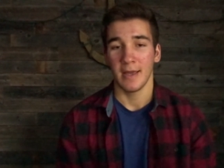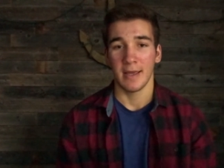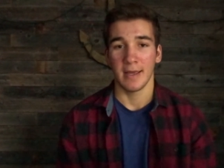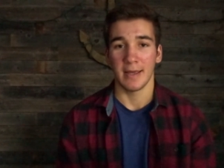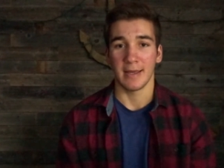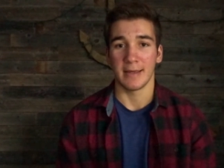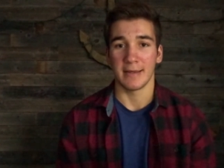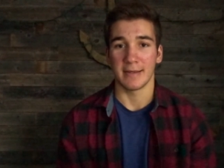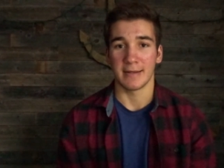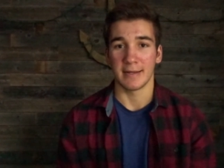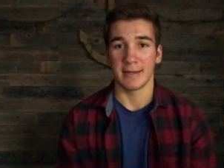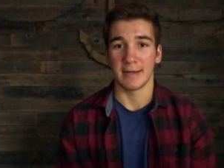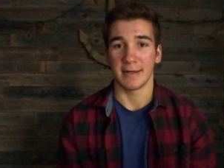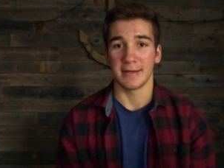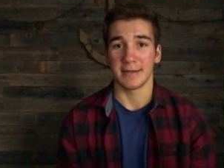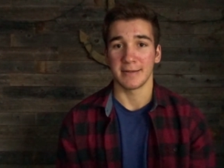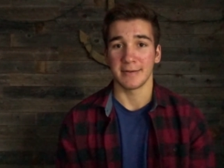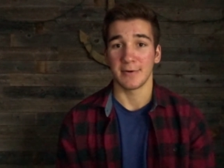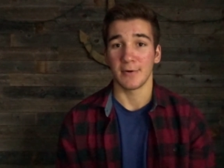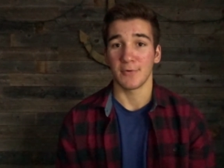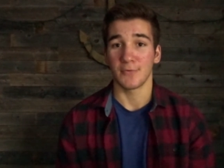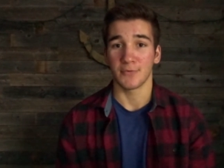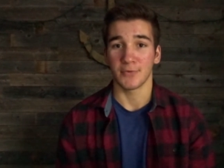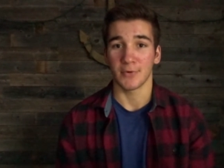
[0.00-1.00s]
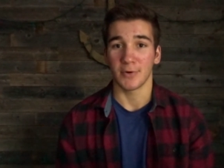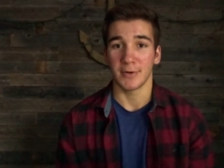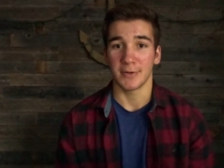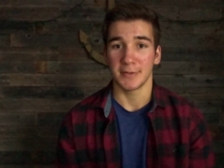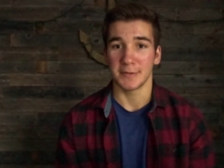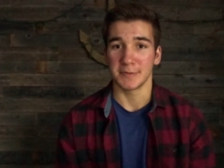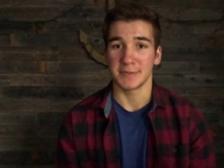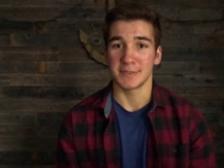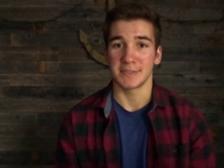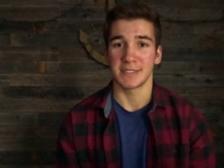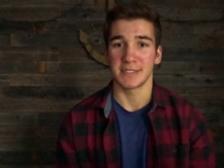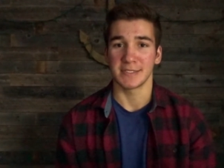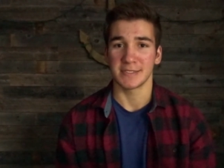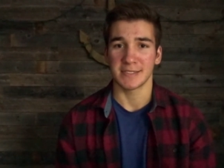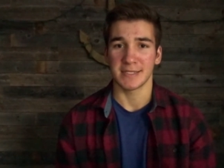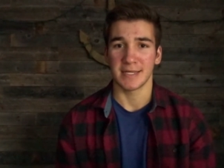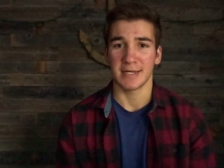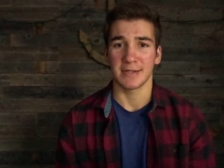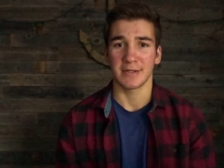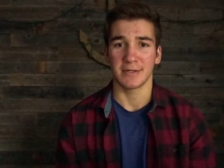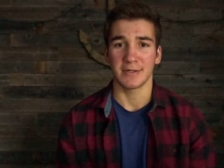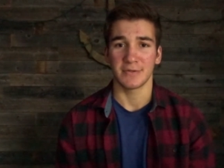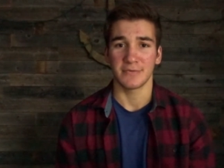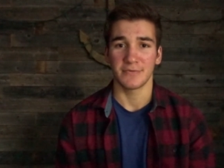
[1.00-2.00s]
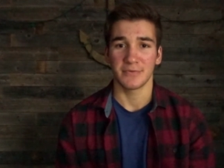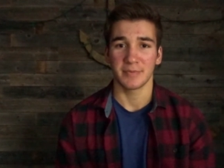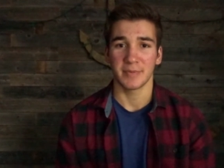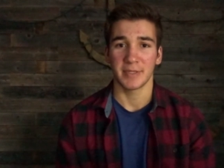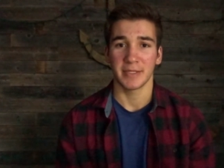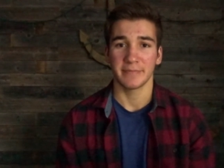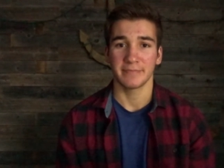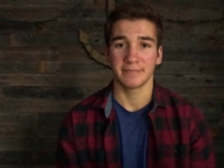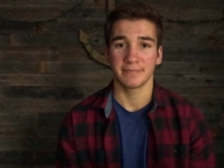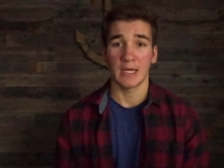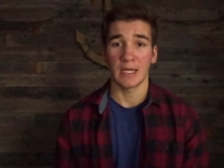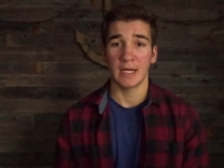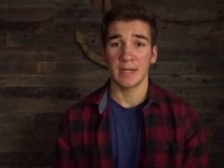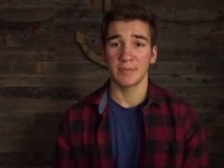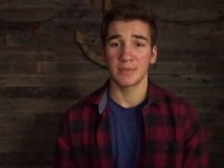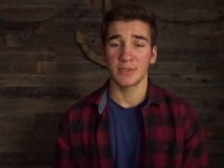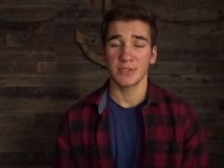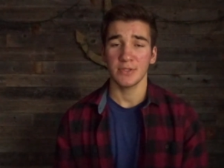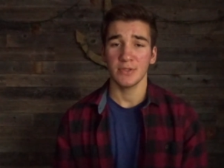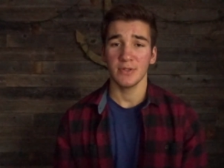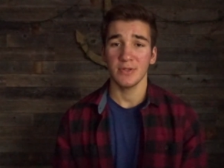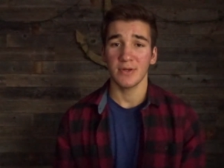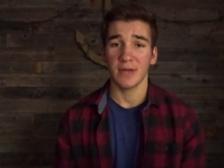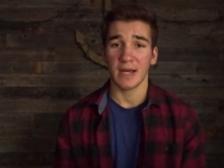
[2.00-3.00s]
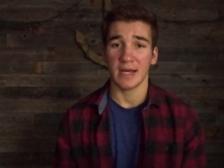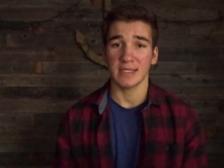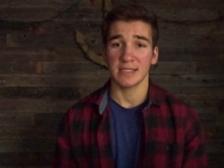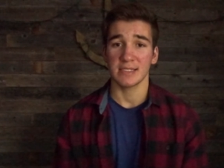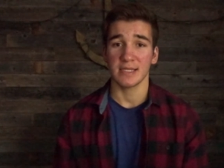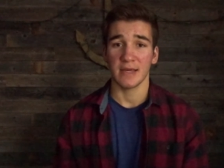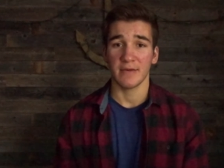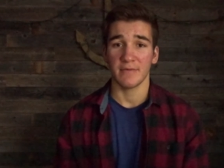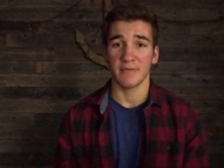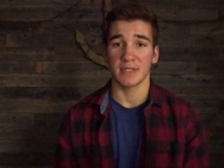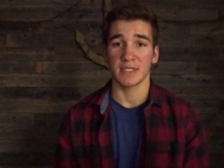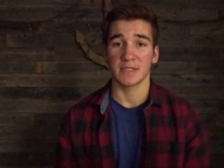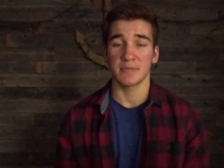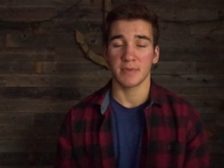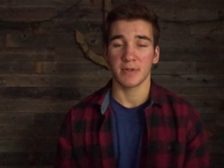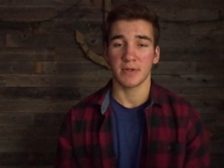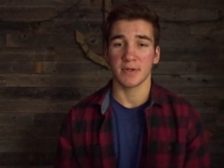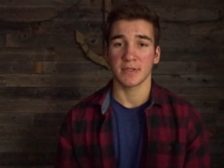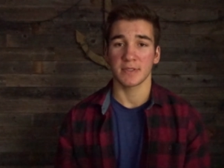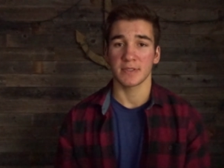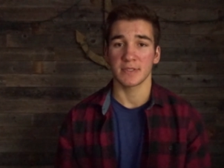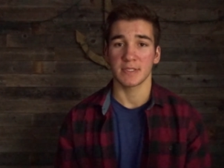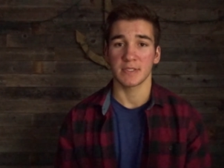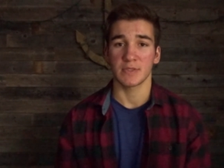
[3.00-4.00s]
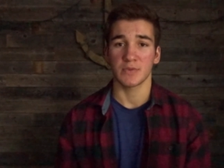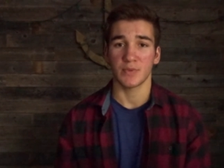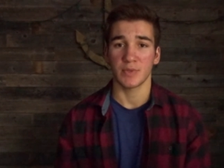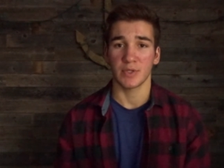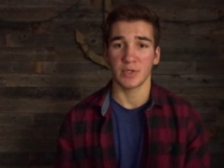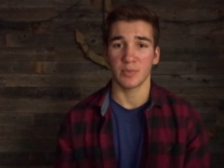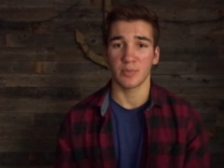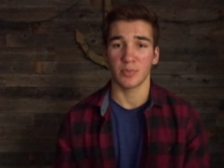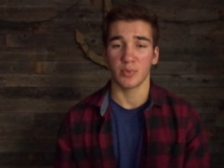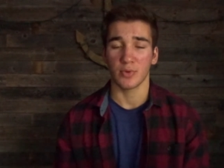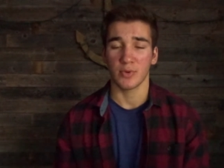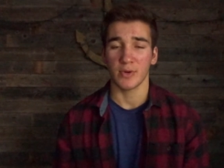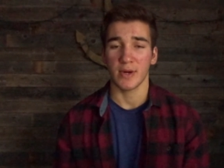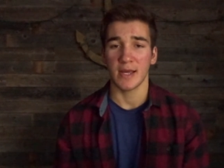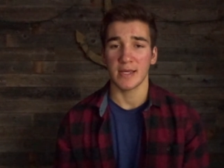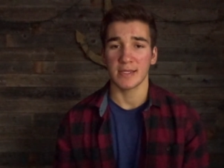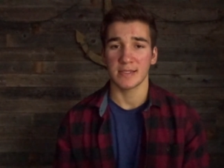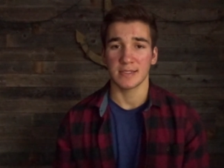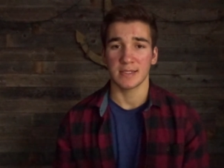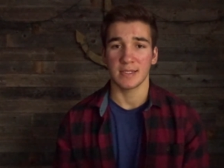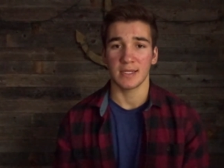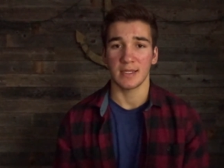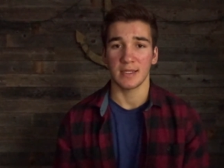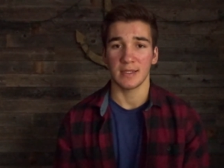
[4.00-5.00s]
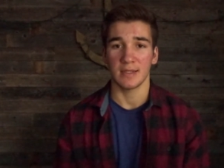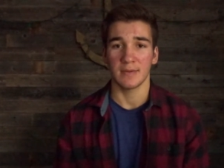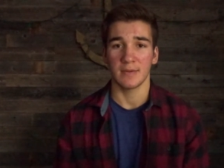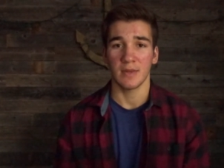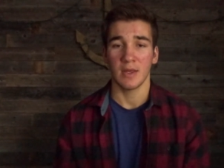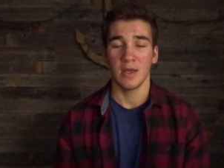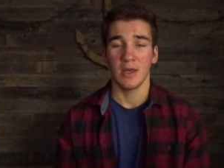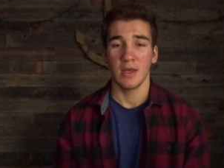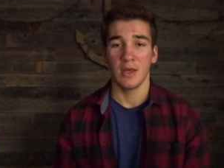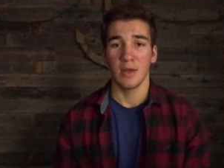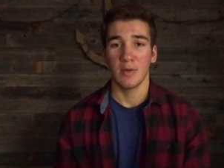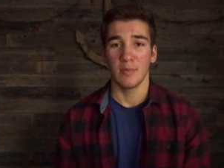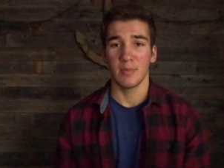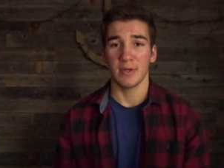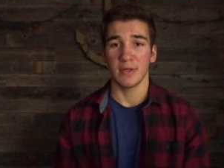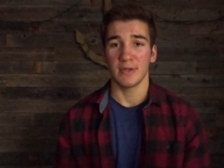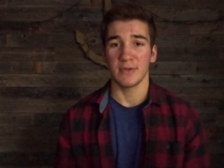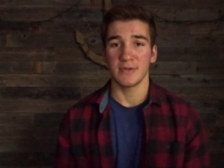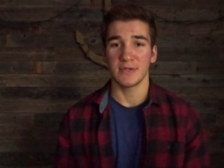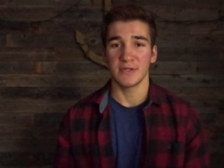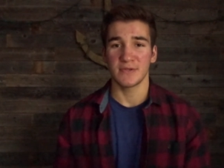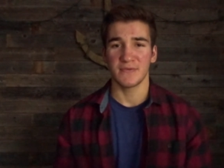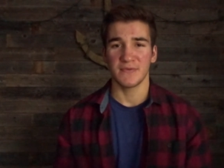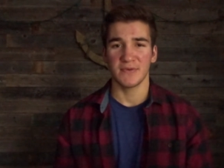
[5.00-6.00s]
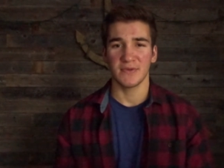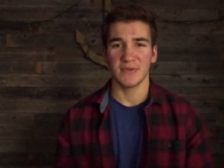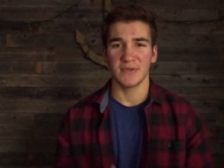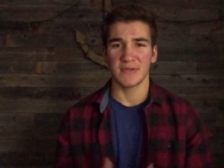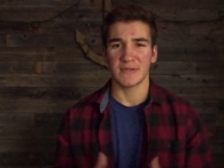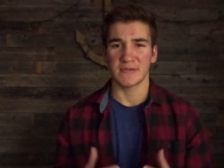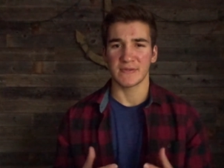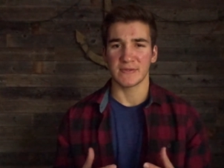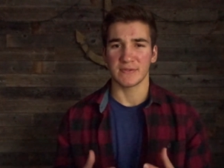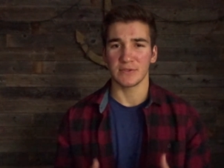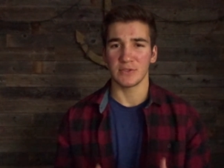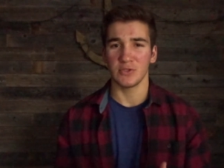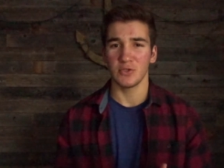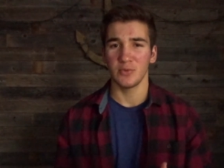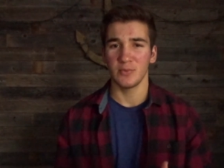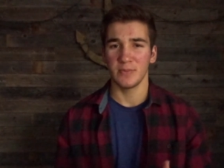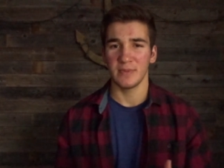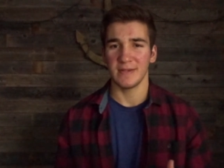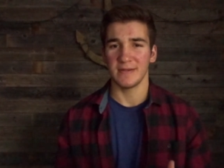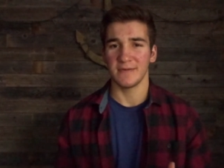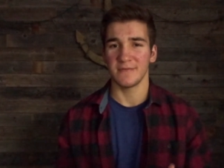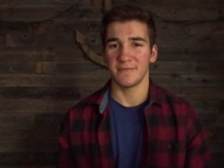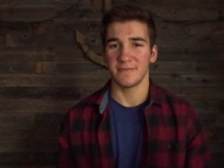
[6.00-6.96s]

And uh, overall, it's just not good for me. And I'm sure you guys have experienced this when you're procrastinating but you just feel this looming